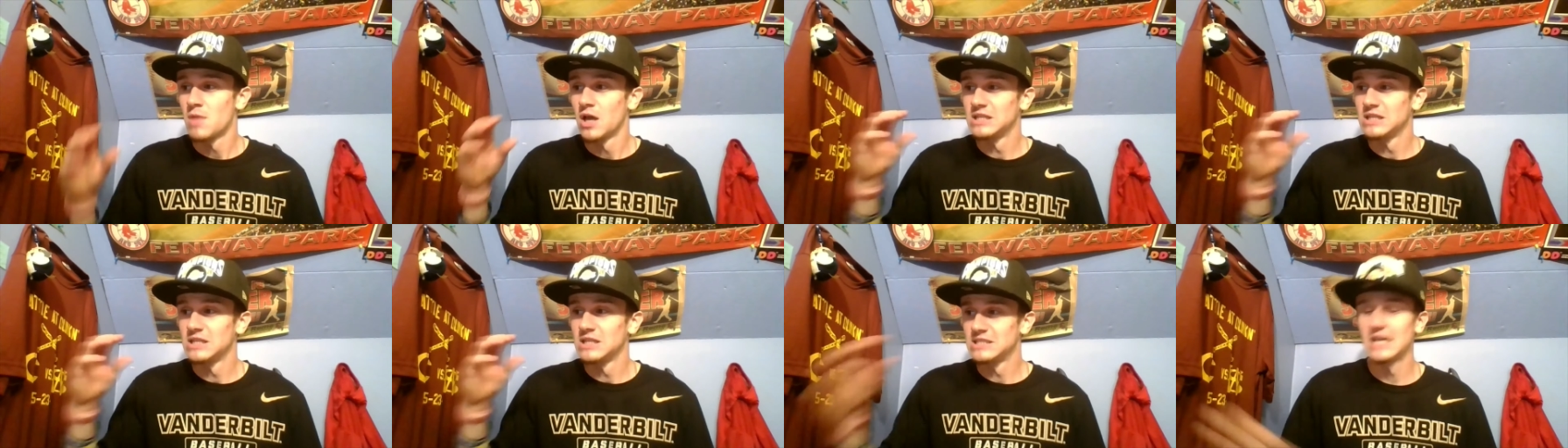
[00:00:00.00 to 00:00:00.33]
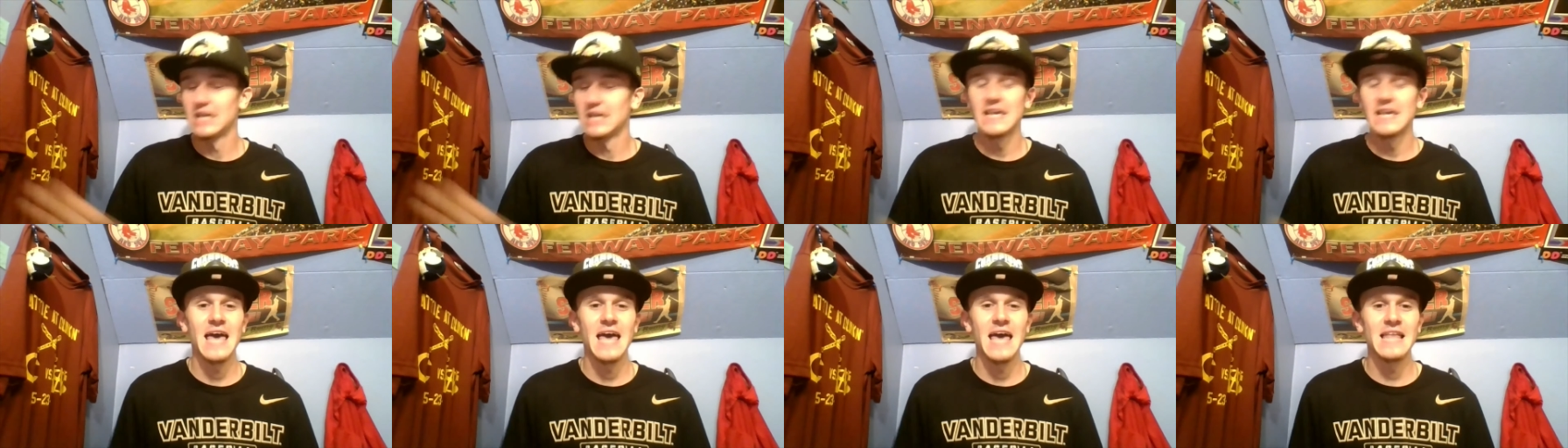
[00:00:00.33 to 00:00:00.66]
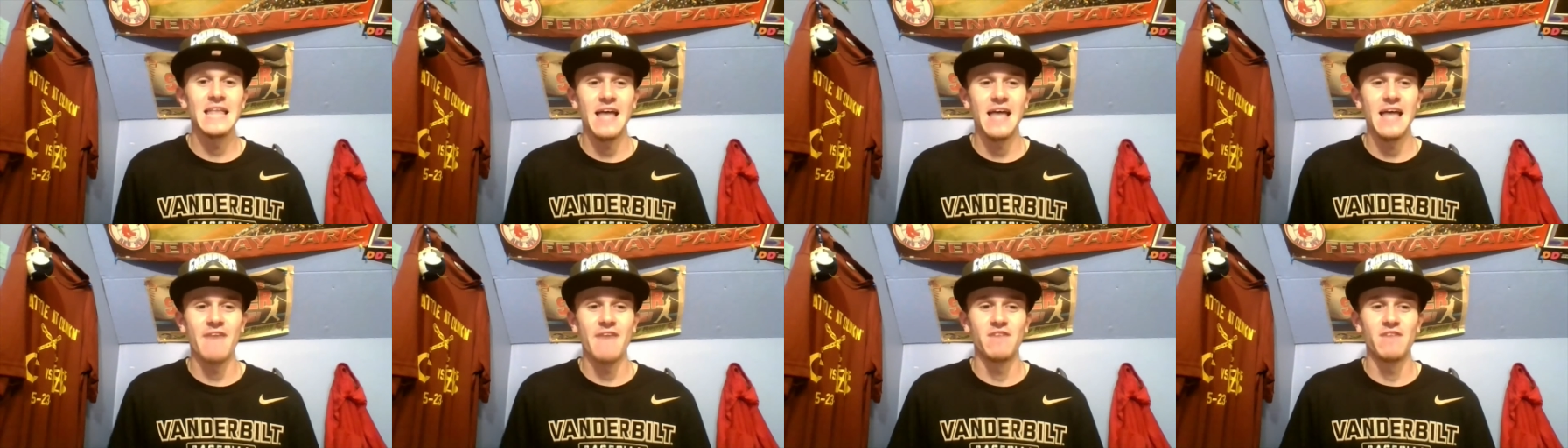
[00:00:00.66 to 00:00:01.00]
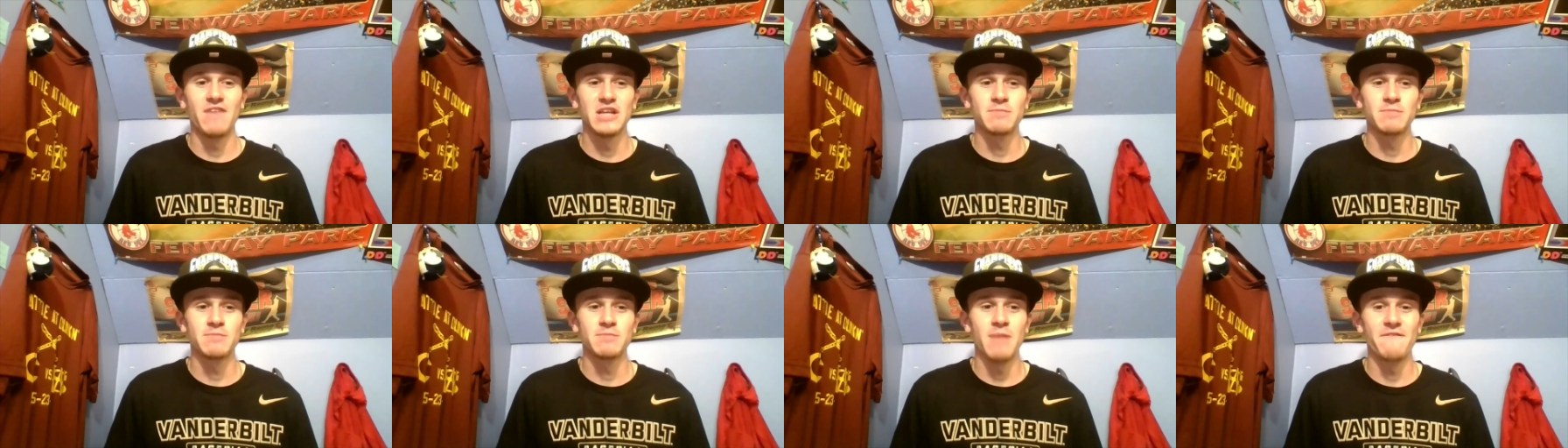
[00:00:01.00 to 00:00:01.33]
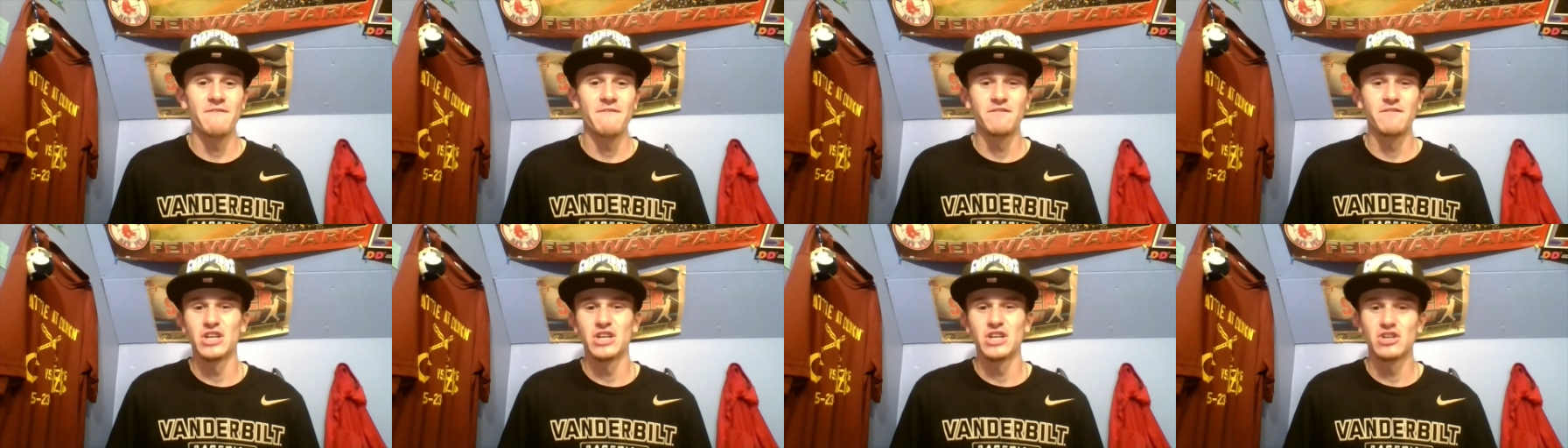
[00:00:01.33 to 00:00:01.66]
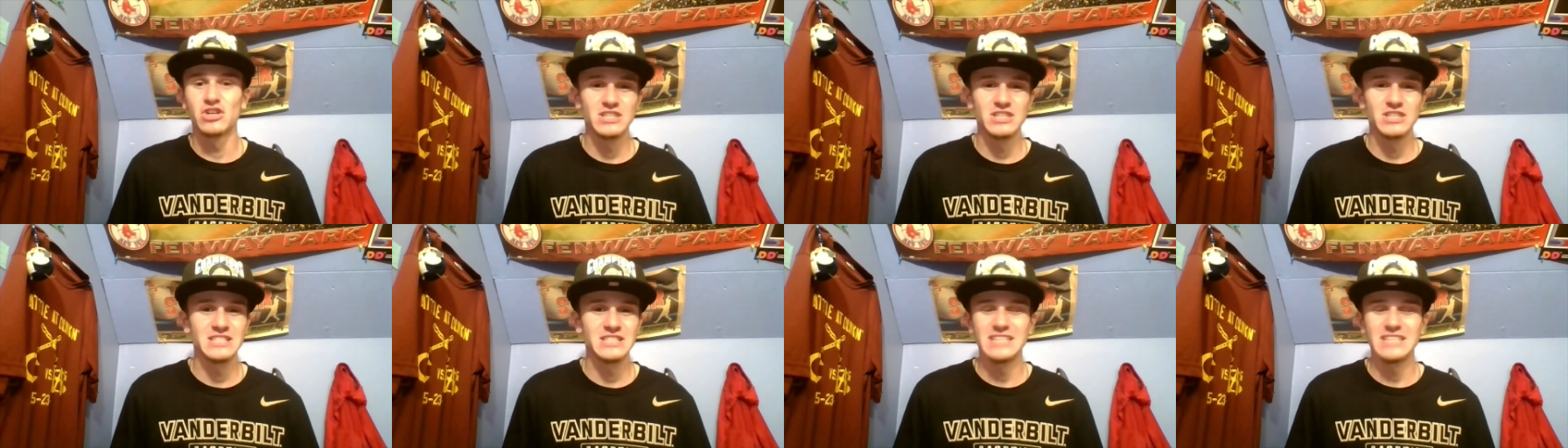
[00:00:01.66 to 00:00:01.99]
to get that final spot for the
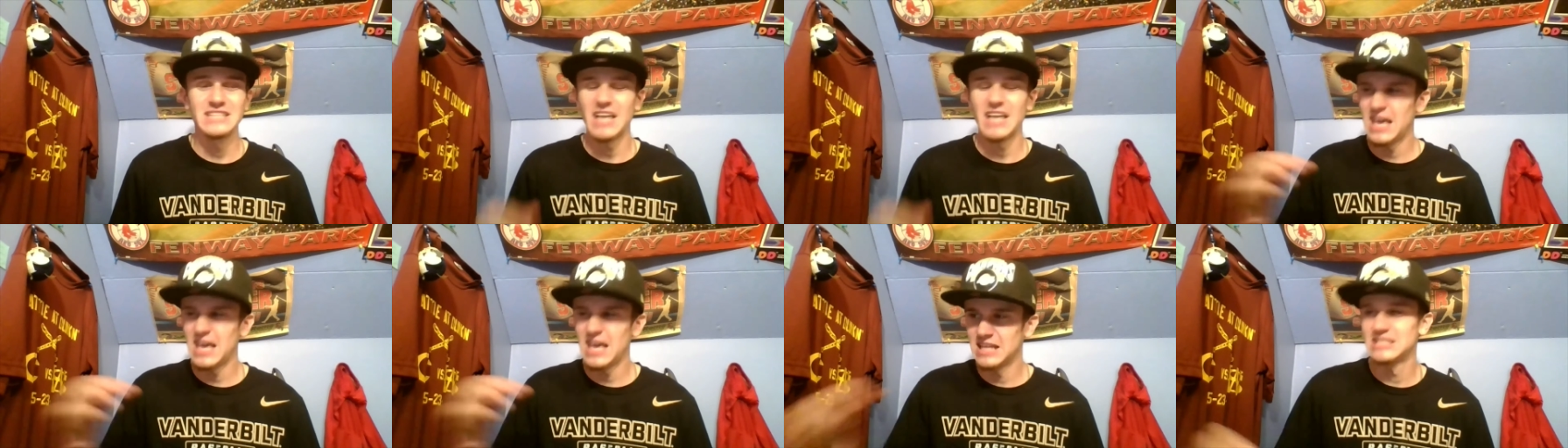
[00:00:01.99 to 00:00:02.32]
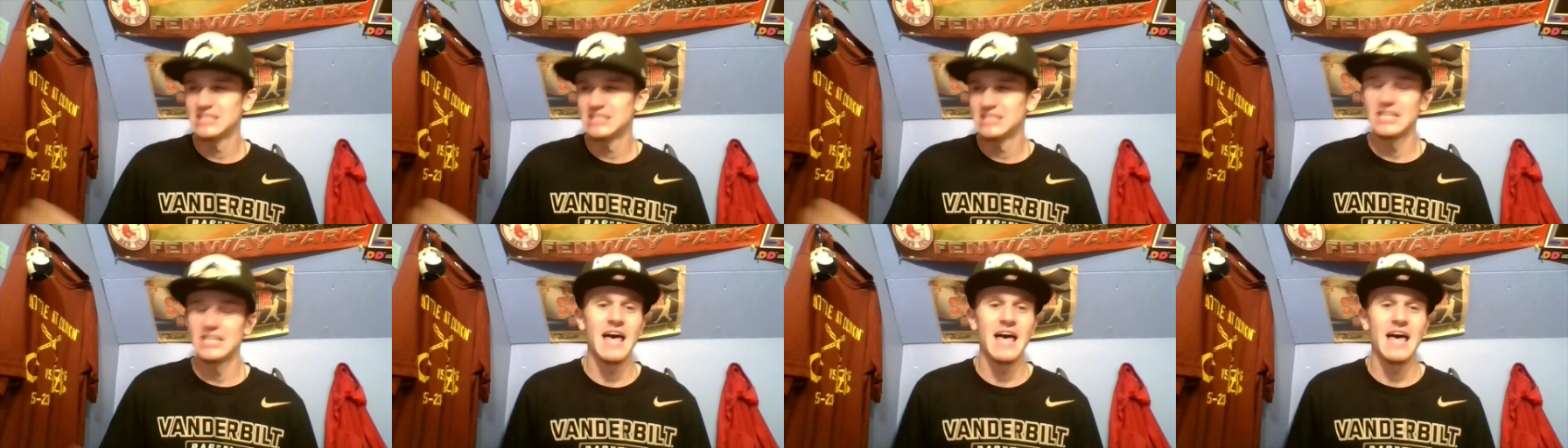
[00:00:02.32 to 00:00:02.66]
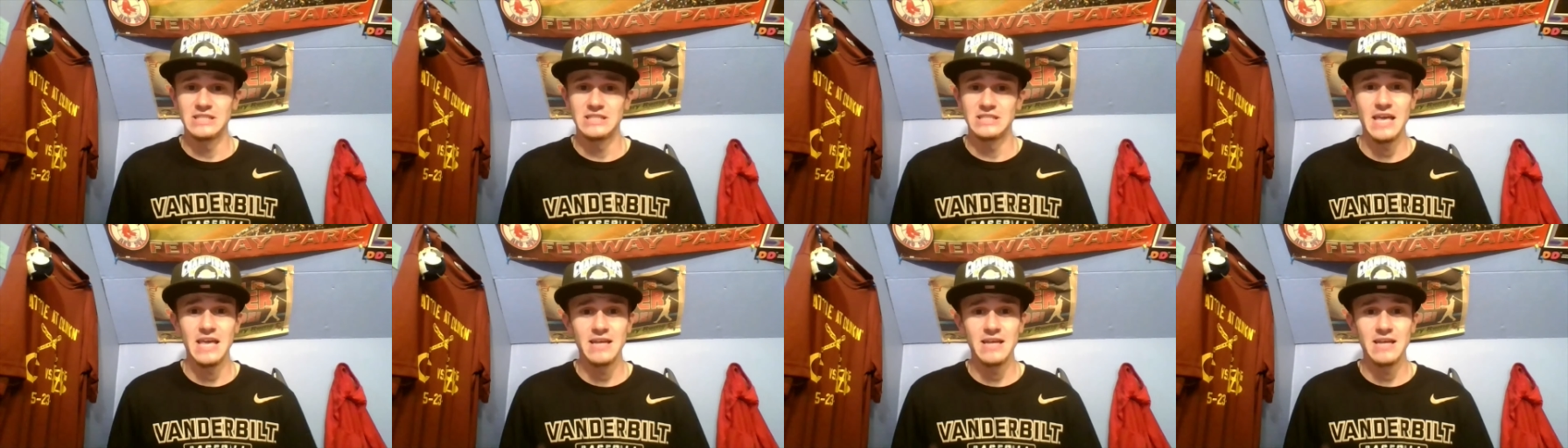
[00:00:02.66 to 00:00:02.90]
Grizzlies into that.